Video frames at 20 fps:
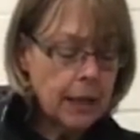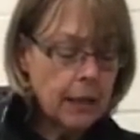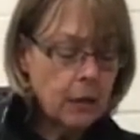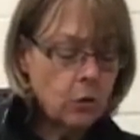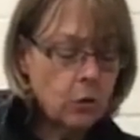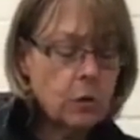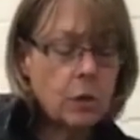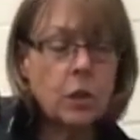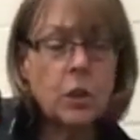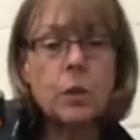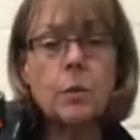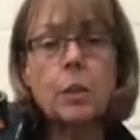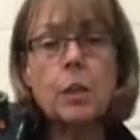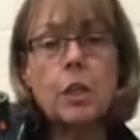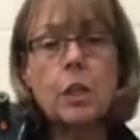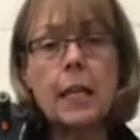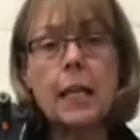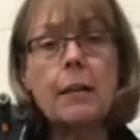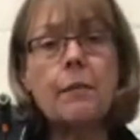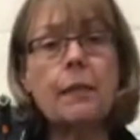In
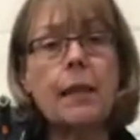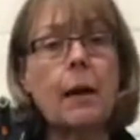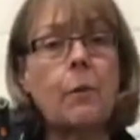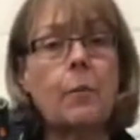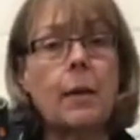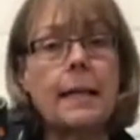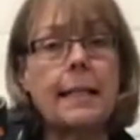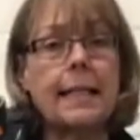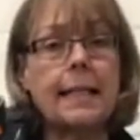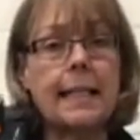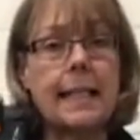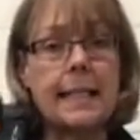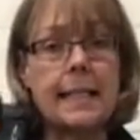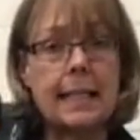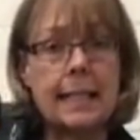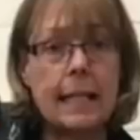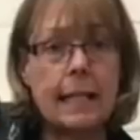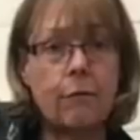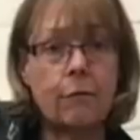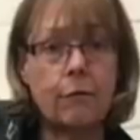order to achieve that
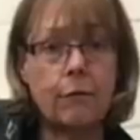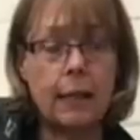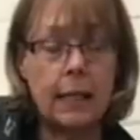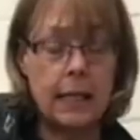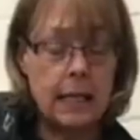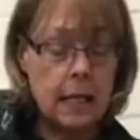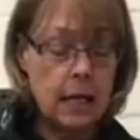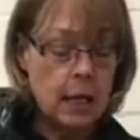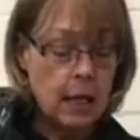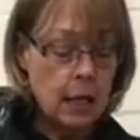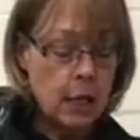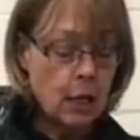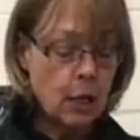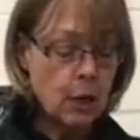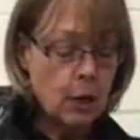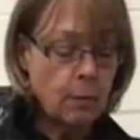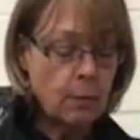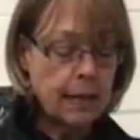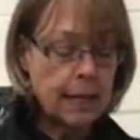Wednesday delivery,